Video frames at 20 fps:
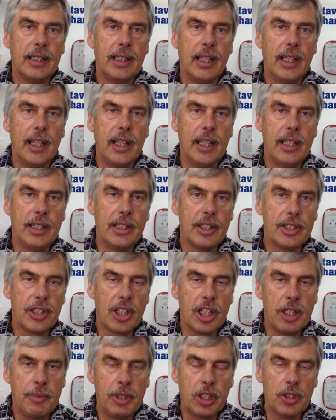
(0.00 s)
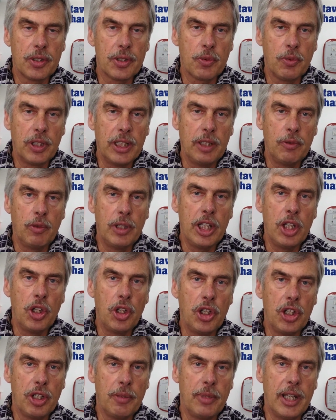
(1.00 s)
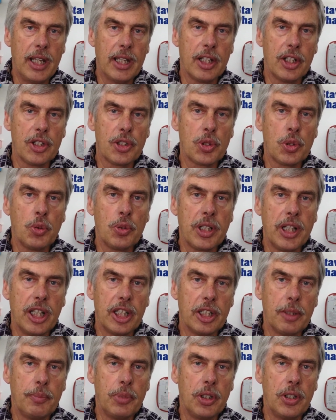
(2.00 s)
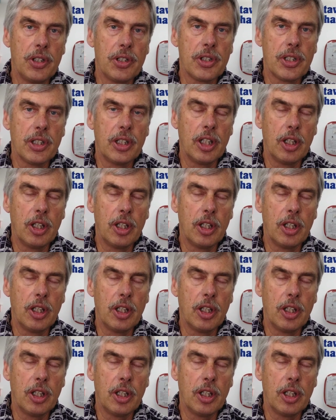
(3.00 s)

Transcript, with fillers: And it's only because we, we heard about it, sought out the person.